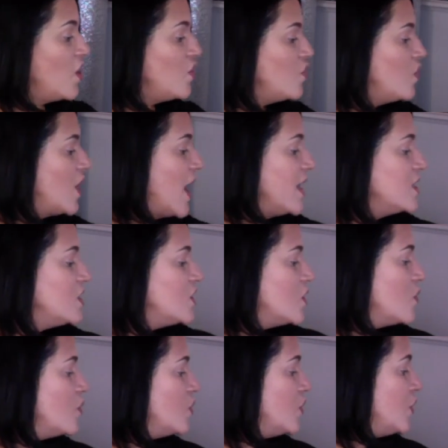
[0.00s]
you guys
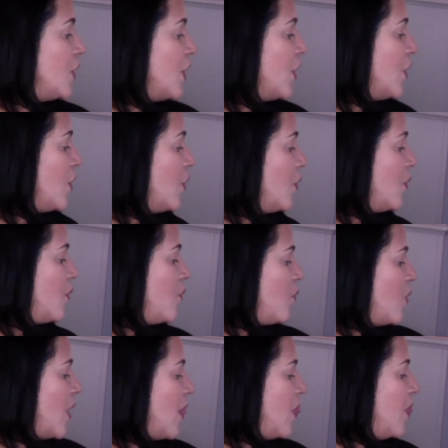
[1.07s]
don't know
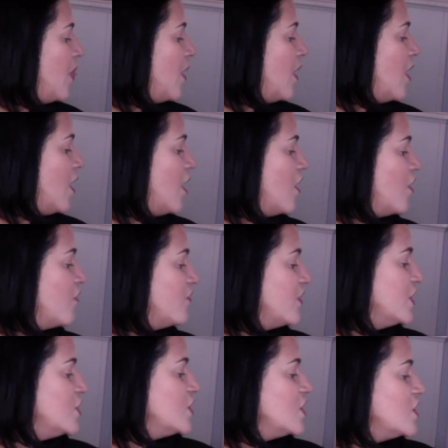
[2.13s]
what the
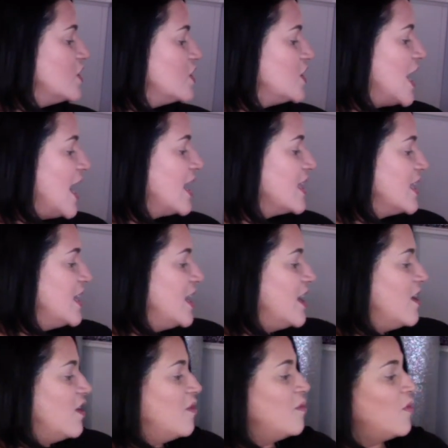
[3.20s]
original Jaclyn
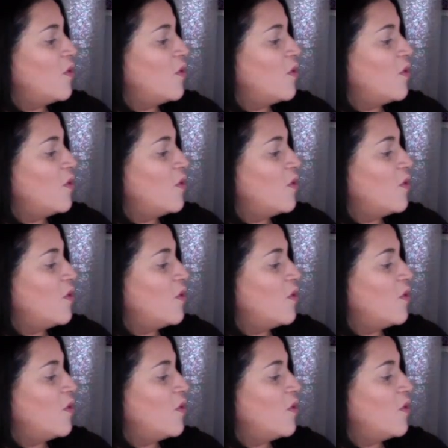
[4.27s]
Hill